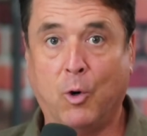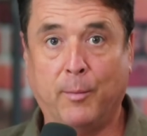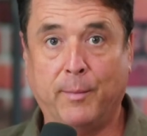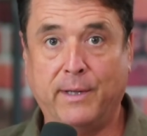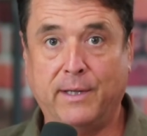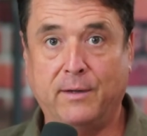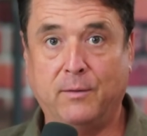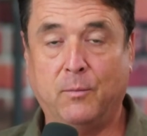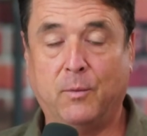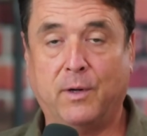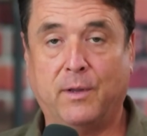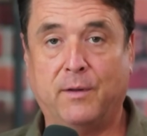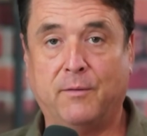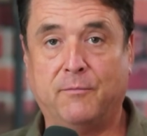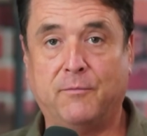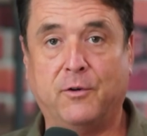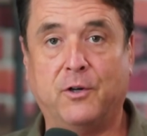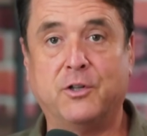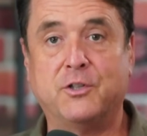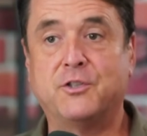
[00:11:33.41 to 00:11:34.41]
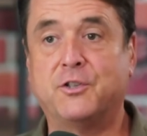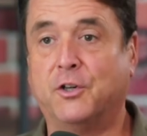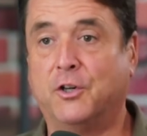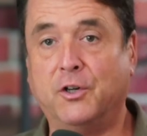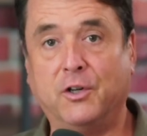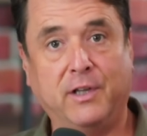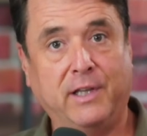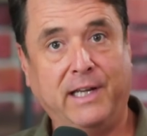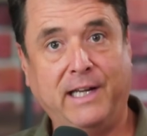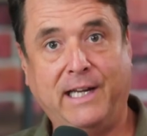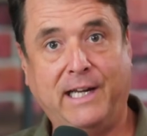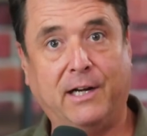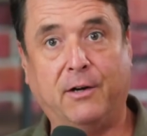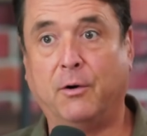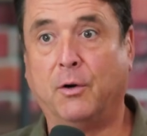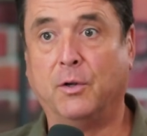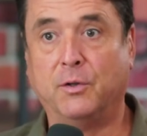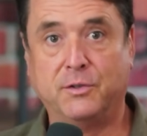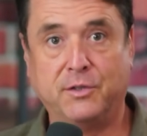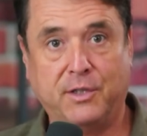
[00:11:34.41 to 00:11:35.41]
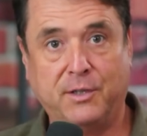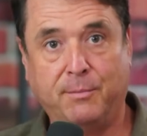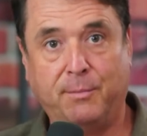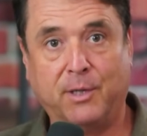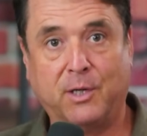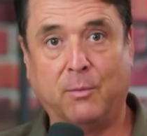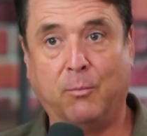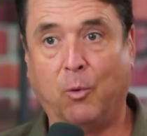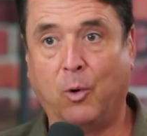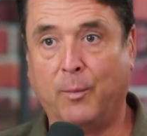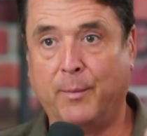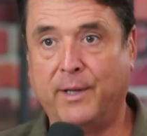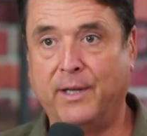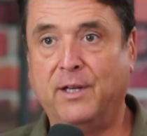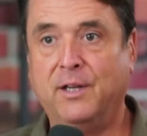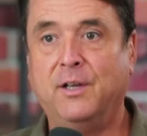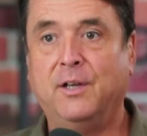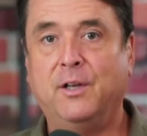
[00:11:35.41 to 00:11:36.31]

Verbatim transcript: Mormon, one of the first early heroes of the Book of Mormon,